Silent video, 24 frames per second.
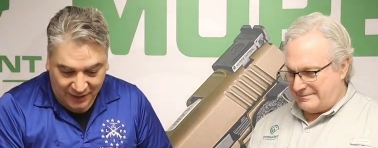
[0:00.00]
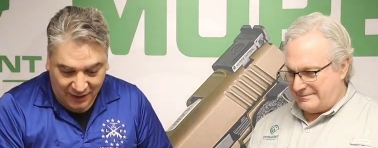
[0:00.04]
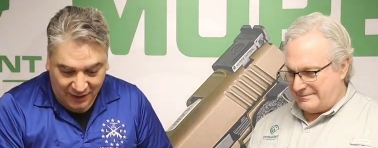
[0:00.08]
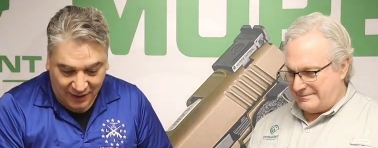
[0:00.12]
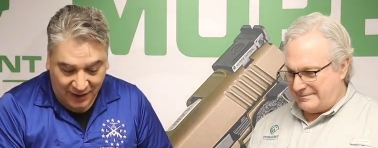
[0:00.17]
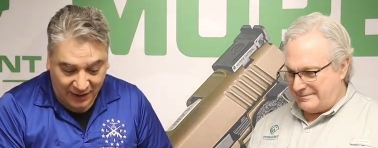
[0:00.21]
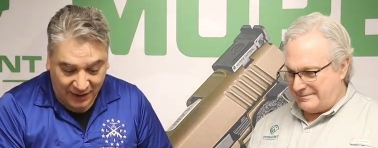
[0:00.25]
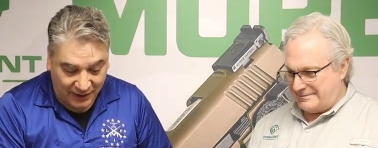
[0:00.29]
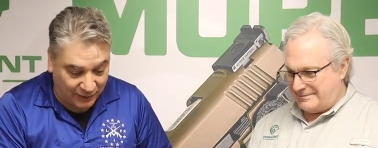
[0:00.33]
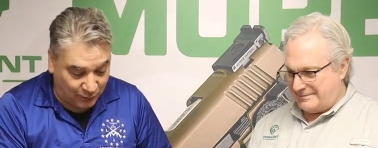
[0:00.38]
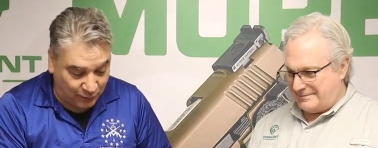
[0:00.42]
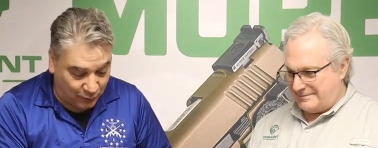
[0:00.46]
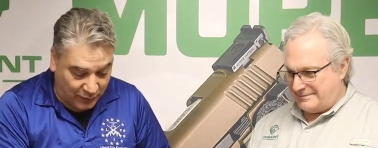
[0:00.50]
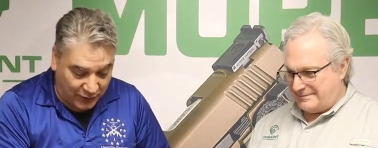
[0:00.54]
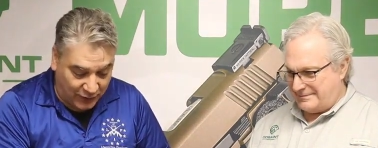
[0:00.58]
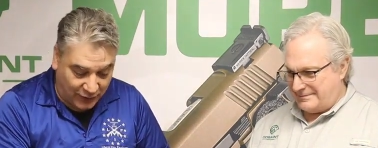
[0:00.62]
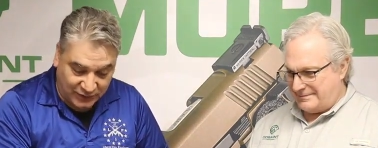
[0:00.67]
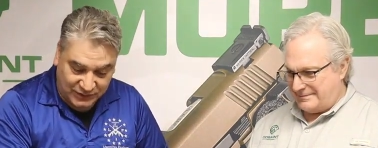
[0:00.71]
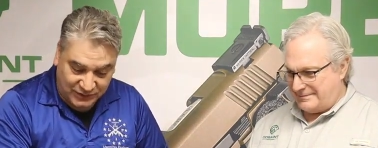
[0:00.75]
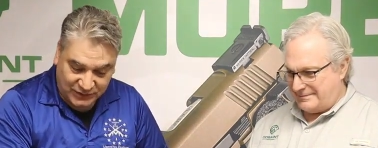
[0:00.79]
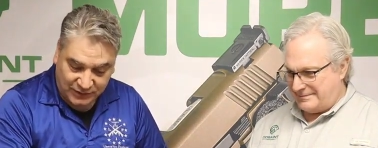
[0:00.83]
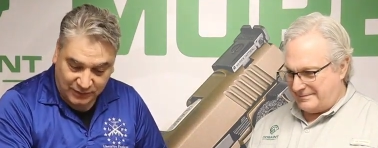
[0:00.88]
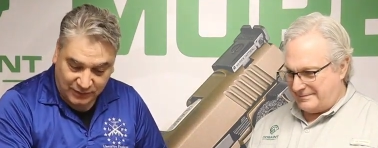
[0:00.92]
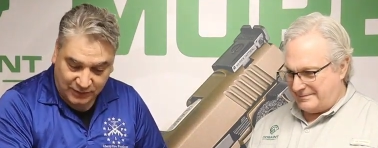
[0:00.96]
Speaker 1: Uh, we
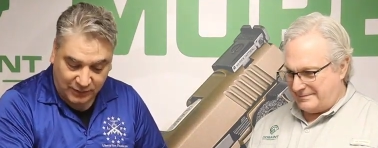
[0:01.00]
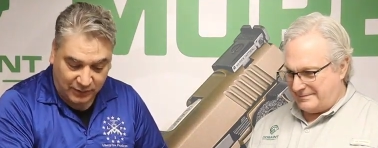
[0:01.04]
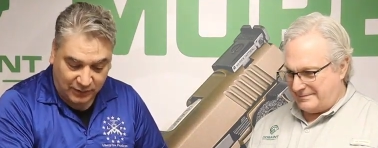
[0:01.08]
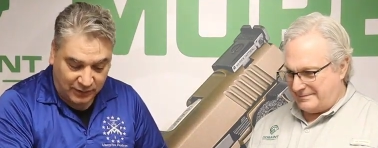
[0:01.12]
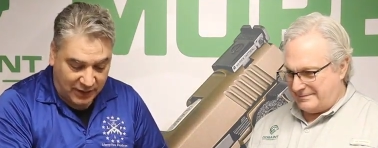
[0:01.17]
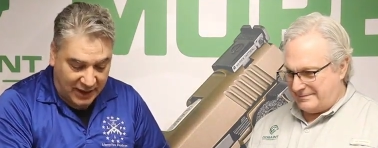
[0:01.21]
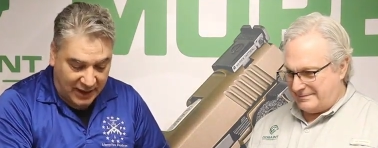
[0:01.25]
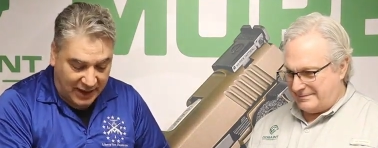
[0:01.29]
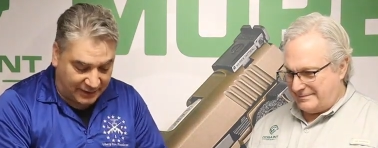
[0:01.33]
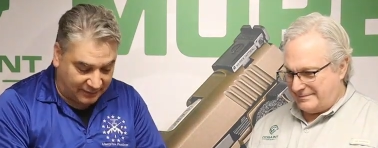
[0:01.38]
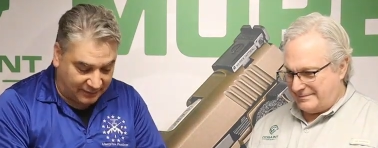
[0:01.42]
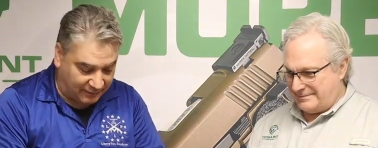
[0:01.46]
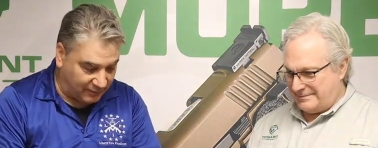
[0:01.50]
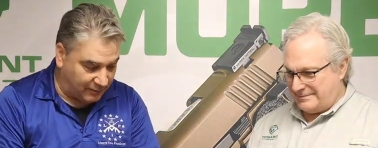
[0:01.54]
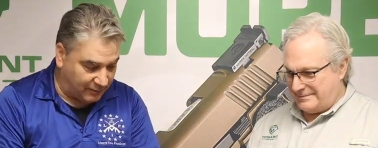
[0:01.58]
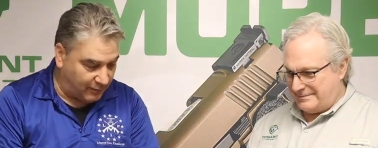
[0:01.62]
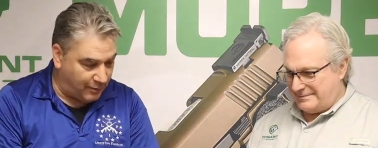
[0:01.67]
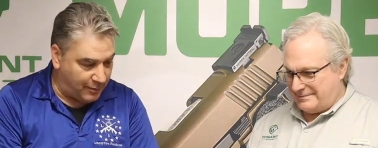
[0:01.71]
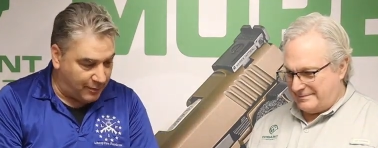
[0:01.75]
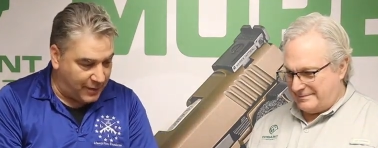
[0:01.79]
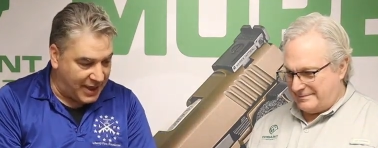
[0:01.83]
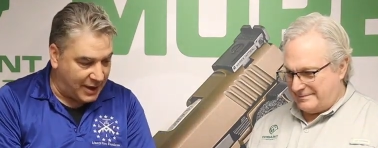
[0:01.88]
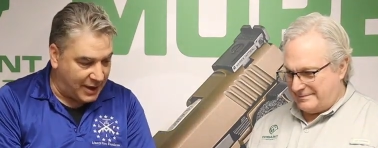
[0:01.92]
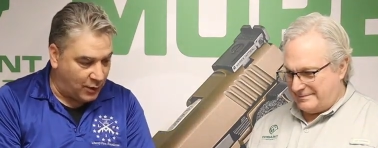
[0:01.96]
know you got
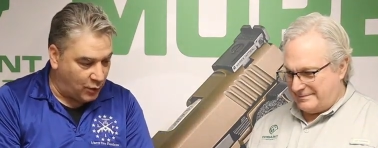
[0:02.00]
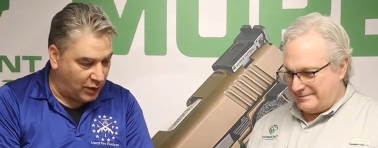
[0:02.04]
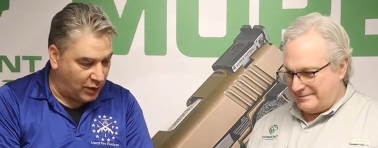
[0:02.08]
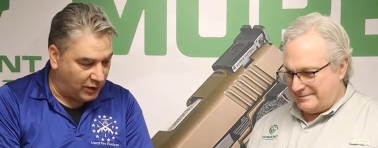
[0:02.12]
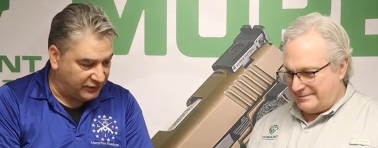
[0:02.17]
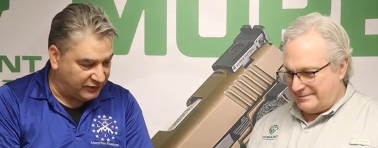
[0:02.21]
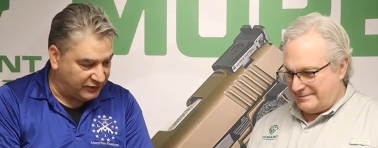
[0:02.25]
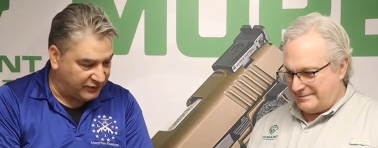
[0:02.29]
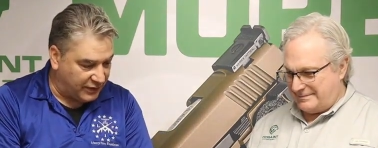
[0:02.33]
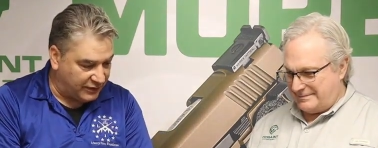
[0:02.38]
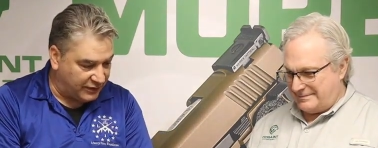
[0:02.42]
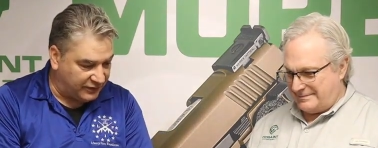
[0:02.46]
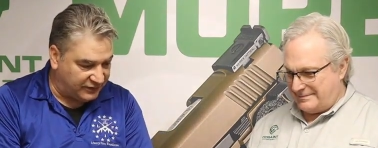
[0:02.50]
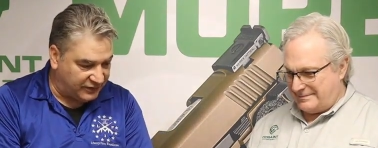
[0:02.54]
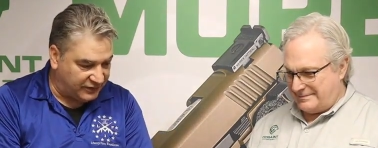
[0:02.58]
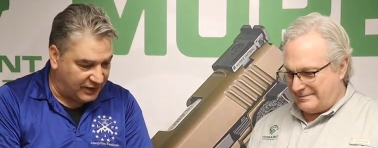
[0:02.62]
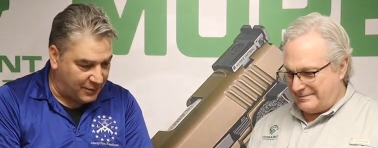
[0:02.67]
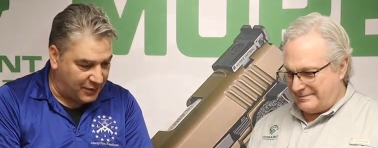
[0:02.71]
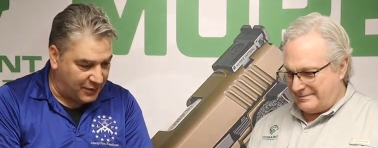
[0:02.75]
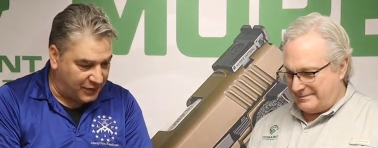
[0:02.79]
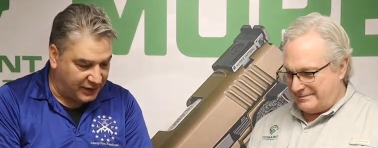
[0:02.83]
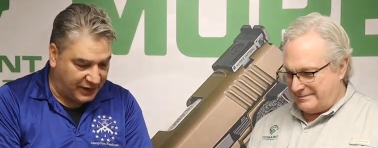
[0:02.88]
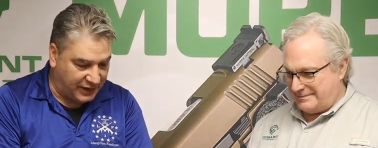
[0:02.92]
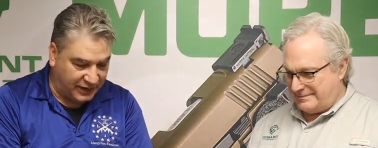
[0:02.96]
mag wells on
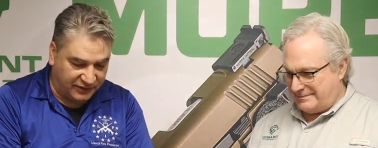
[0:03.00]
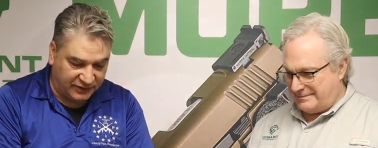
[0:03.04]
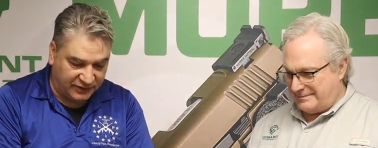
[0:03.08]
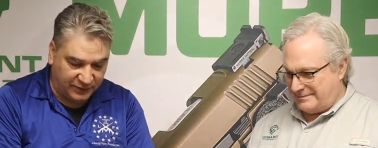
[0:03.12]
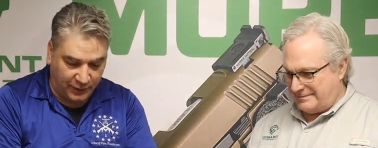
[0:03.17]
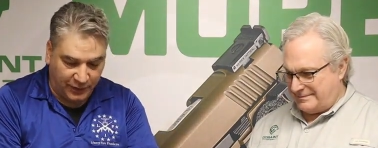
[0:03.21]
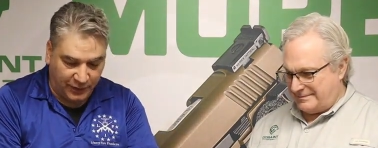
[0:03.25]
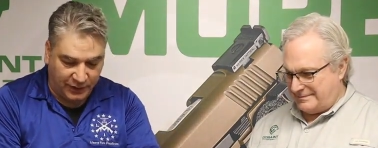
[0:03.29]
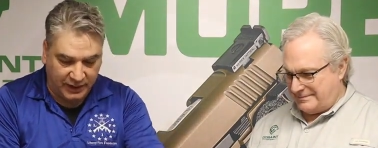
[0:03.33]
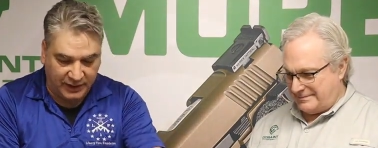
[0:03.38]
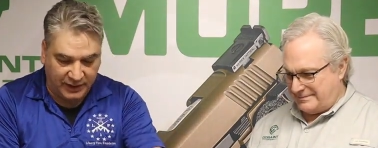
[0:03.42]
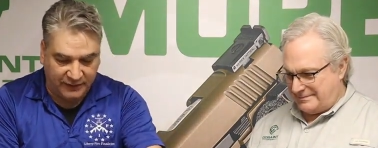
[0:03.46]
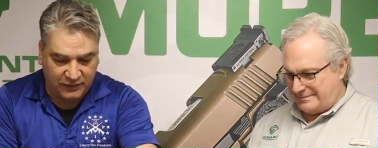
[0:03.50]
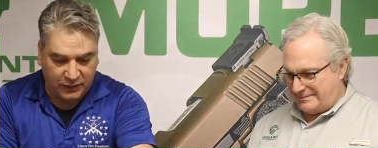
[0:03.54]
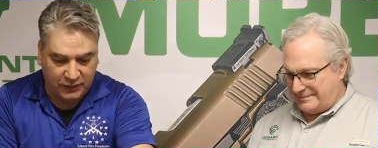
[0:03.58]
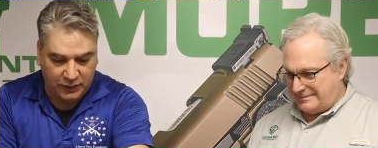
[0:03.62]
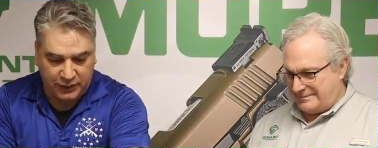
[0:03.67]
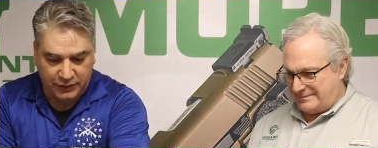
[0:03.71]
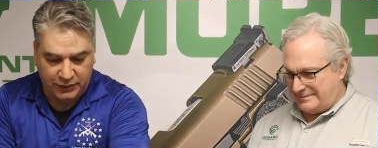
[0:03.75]
some of these, but even